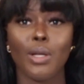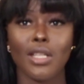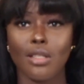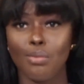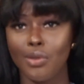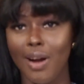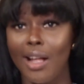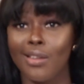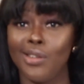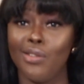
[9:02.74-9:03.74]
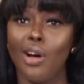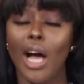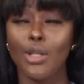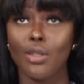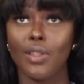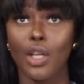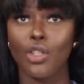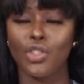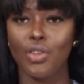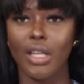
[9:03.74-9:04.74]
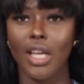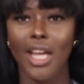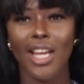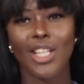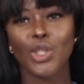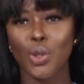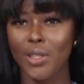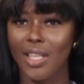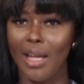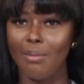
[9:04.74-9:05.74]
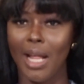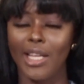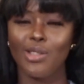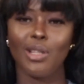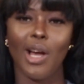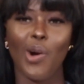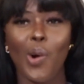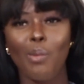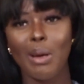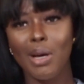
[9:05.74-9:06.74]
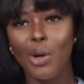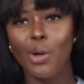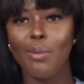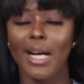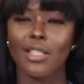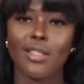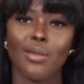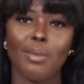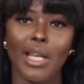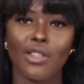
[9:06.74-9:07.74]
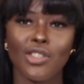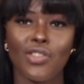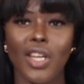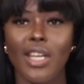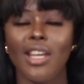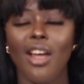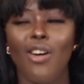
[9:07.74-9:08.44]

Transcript: is to move out and out of the country short term, like you're like, oh, maybe I'll go back to my country,